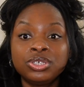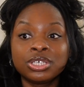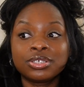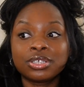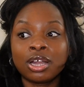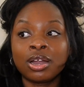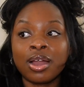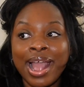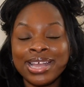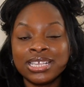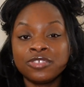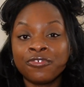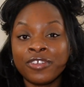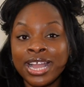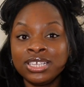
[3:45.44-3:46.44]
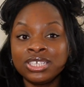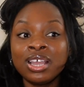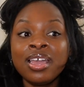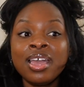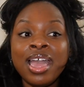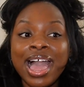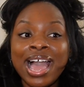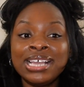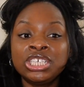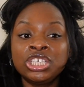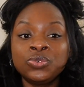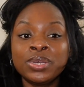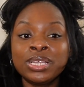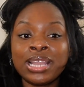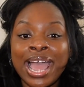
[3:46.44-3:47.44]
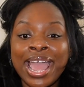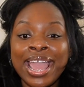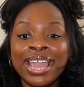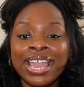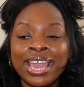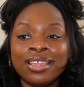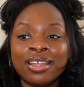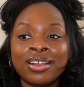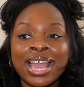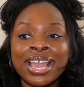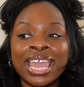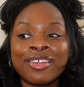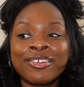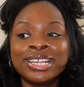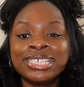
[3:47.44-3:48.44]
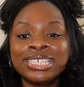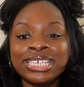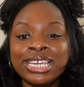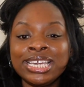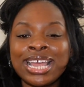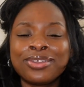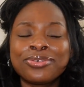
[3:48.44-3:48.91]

just aren't as fresh as you would like, and they're not guaranteed.